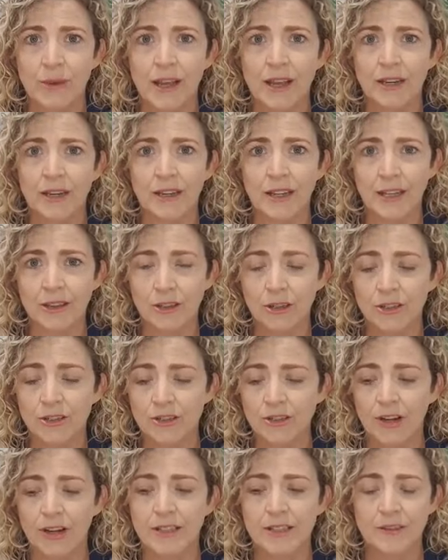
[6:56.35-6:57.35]
and
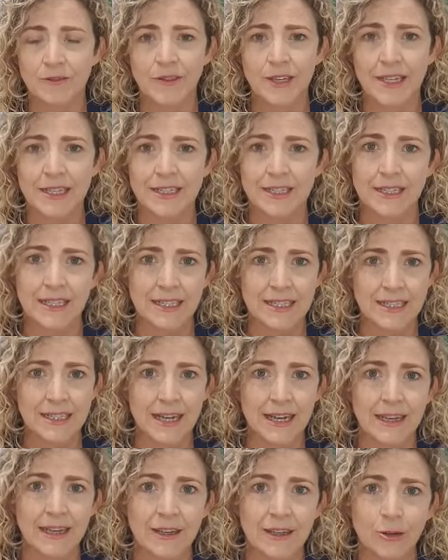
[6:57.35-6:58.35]
those kinds of things that they're
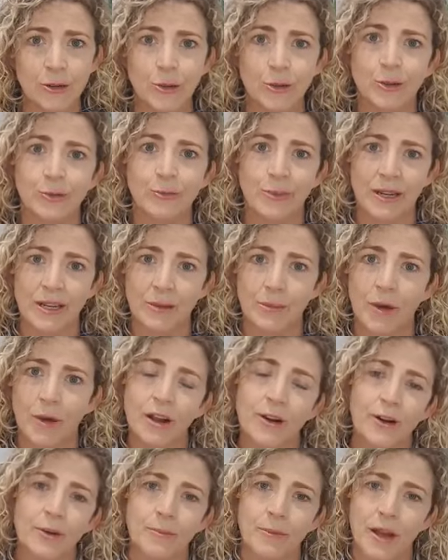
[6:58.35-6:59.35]
saying could have been a
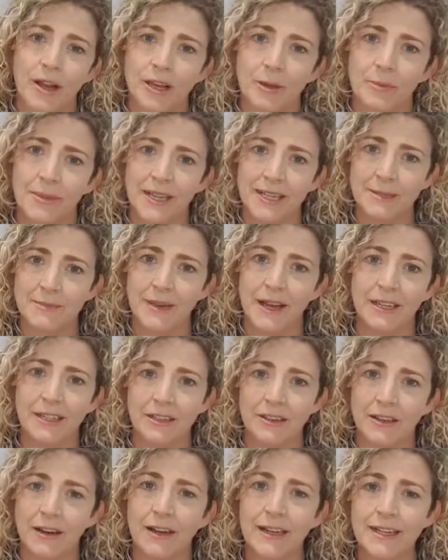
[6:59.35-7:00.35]
mycoplasma
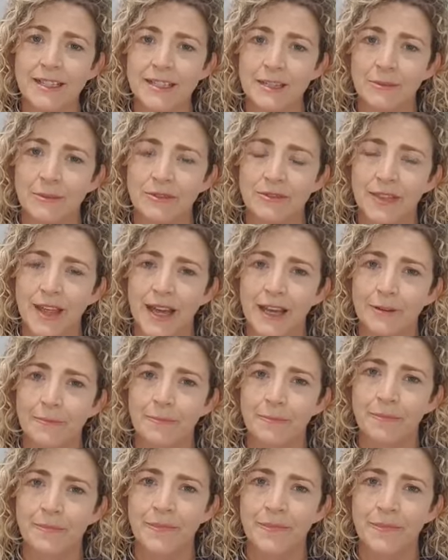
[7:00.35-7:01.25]
underlying some of that.